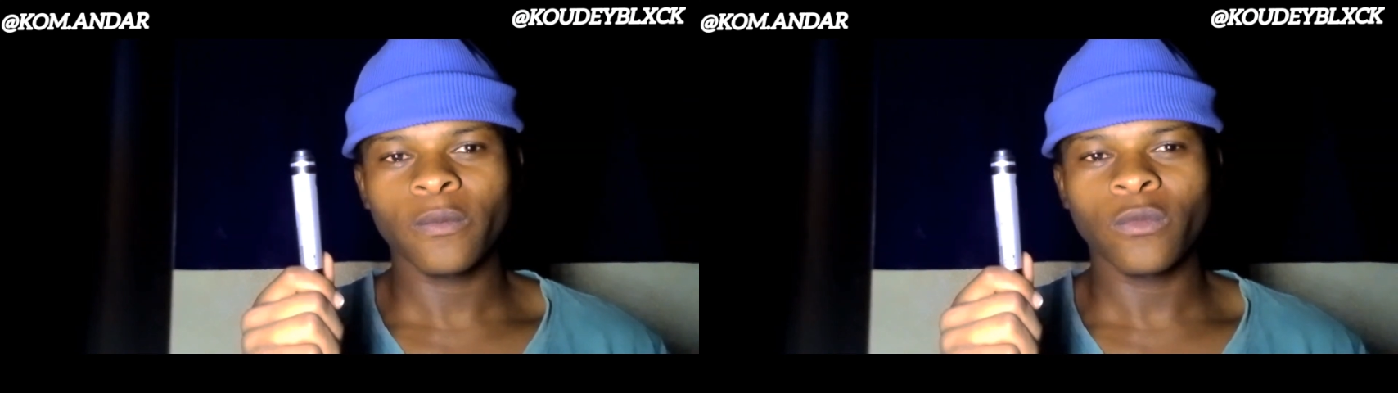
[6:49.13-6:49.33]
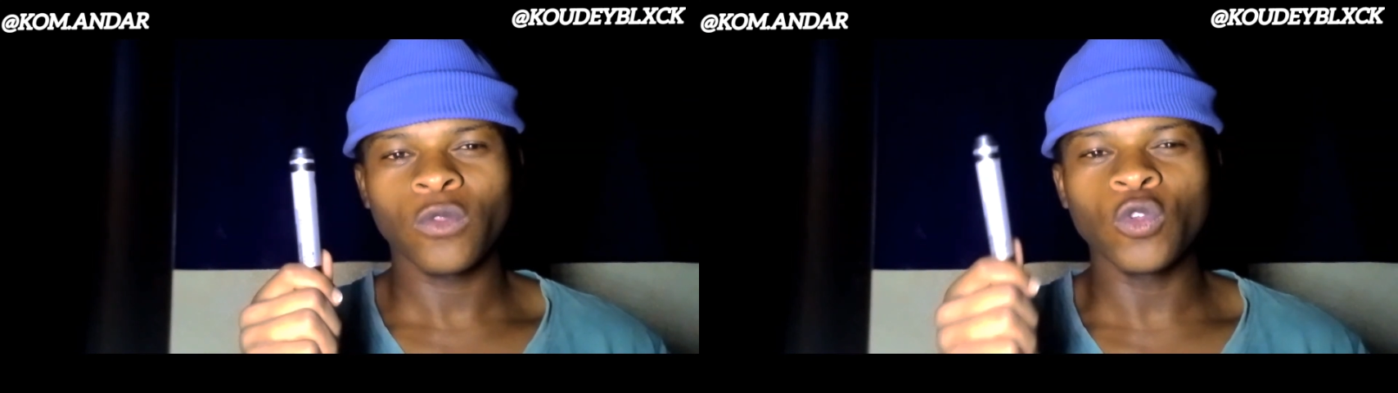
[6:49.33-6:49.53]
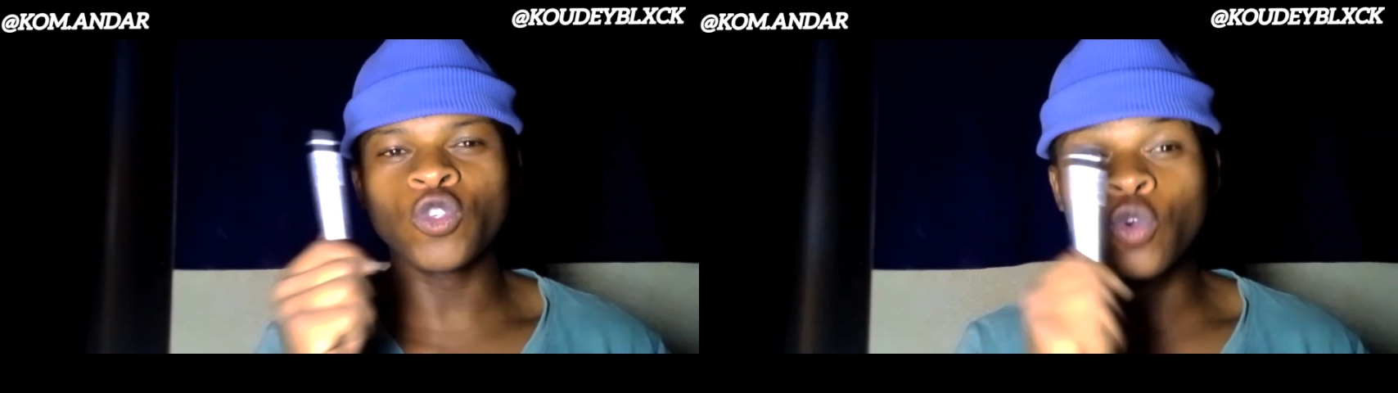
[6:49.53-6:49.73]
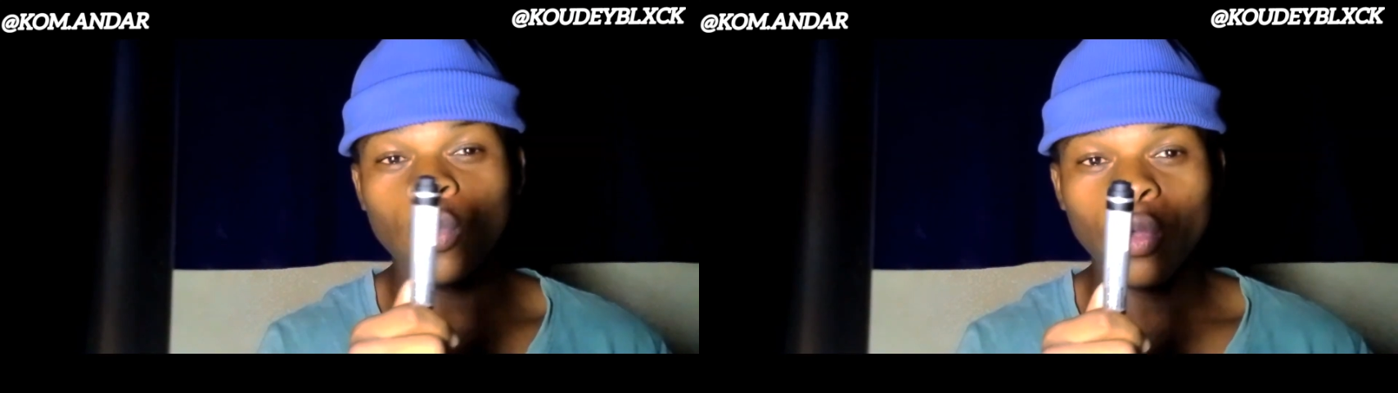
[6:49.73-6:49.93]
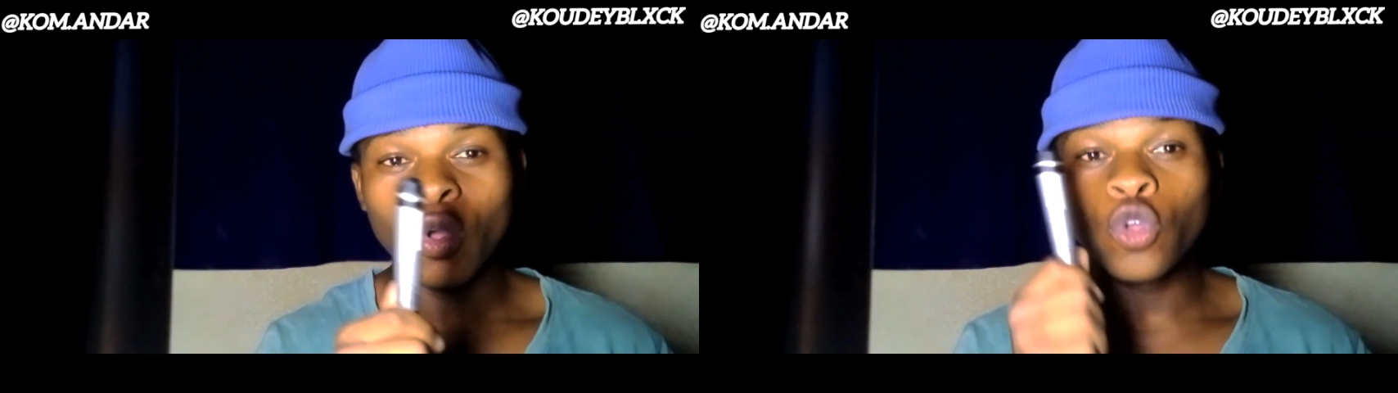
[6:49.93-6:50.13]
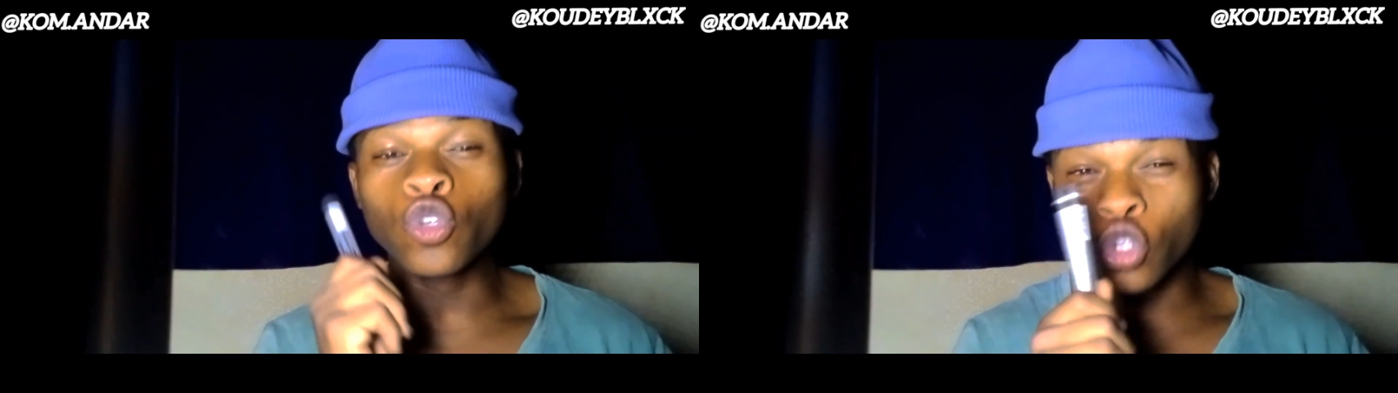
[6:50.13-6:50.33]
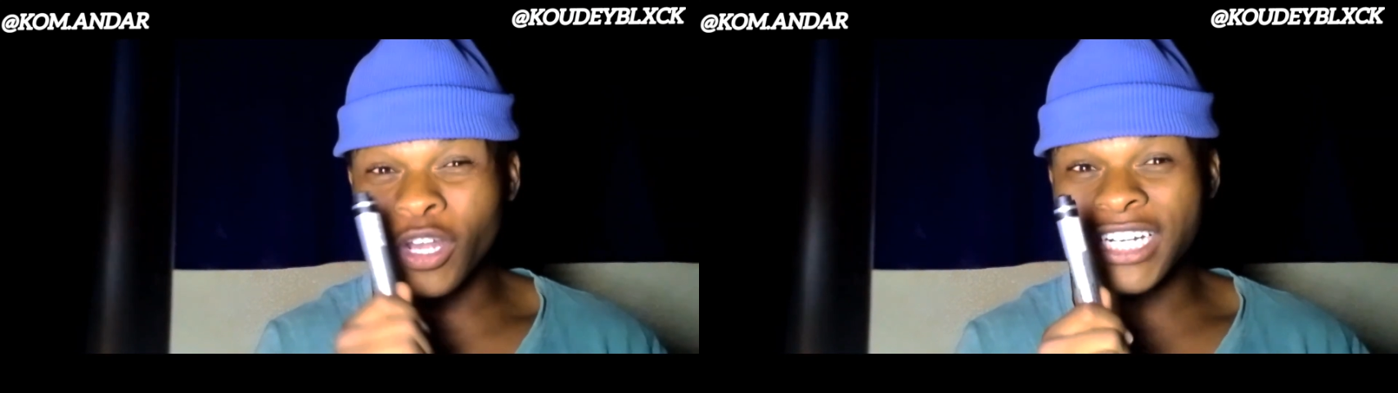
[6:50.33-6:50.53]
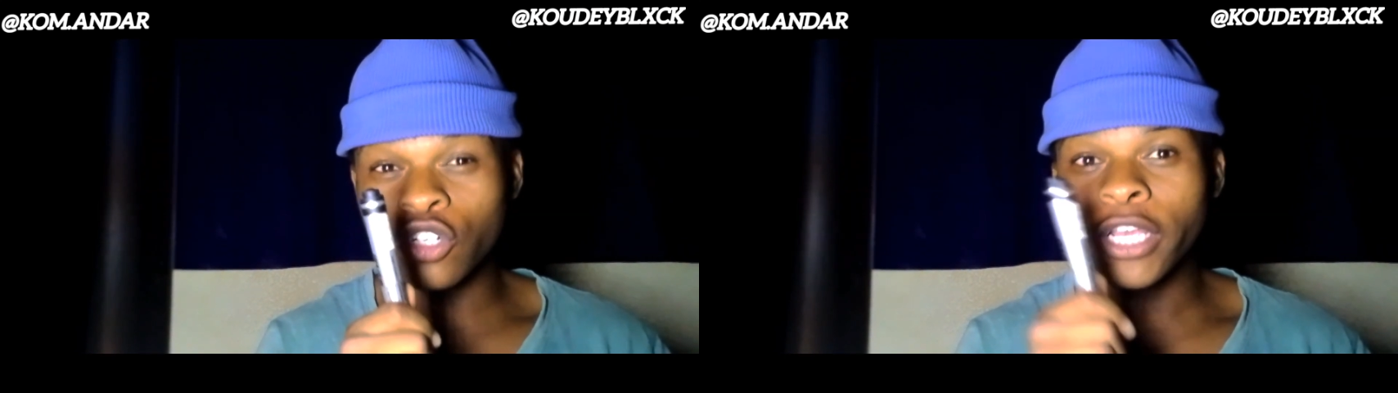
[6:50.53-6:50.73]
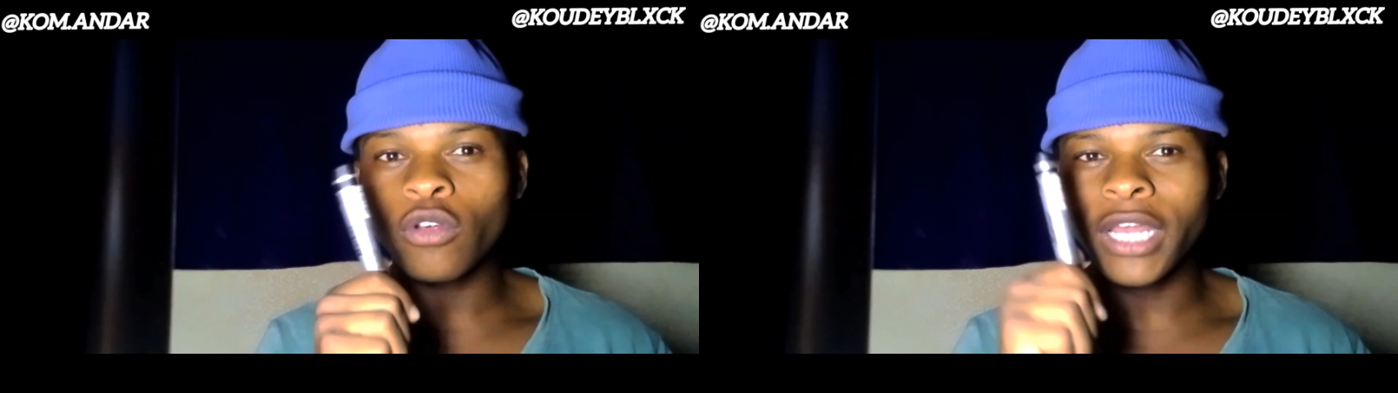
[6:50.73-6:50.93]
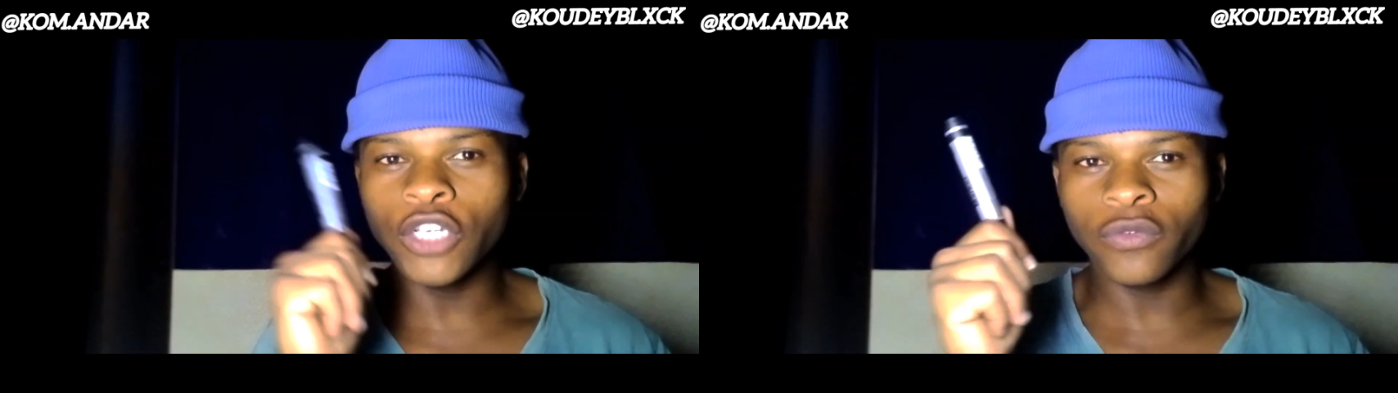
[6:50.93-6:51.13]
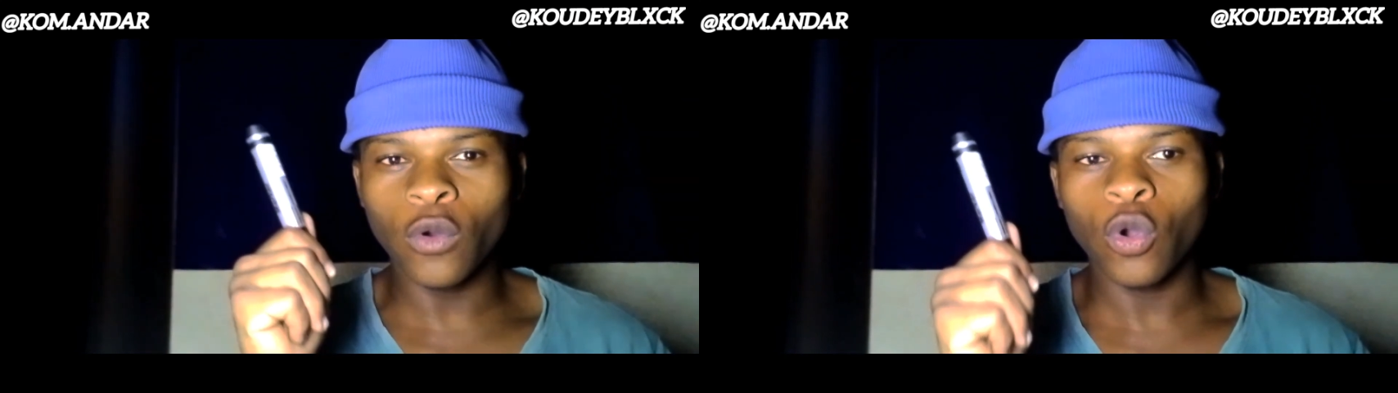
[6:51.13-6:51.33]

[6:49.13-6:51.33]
You saw the trade on H4.